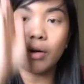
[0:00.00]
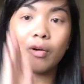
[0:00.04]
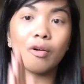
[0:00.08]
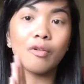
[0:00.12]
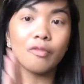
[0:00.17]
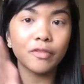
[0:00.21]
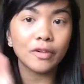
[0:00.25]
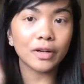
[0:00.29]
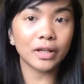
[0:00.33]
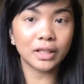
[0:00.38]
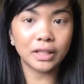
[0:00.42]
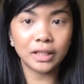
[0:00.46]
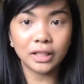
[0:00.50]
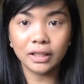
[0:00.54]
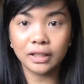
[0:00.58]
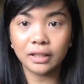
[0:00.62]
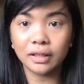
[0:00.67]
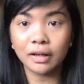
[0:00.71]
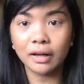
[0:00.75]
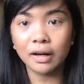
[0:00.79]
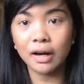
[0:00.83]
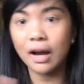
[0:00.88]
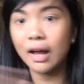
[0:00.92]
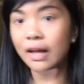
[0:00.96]
over
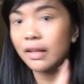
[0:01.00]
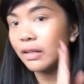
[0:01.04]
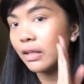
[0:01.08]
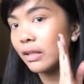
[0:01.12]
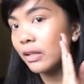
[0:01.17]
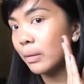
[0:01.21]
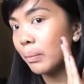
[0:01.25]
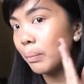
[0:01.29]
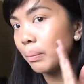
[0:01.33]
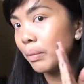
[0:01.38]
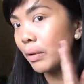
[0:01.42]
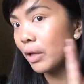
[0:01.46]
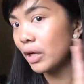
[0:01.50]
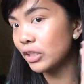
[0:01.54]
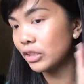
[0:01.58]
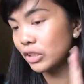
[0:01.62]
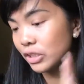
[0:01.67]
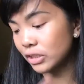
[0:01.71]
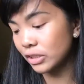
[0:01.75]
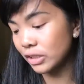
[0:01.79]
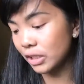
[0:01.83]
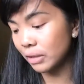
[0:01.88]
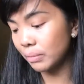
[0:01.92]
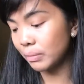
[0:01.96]
here, and then the
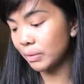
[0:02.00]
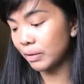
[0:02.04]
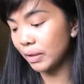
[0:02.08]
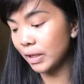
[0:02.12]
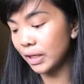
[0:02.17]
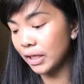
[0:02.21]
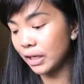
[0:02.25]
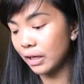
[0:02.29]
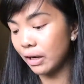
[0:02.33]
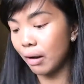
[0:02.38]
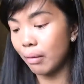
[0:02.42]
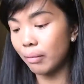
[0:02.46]
blush is gonna be right here.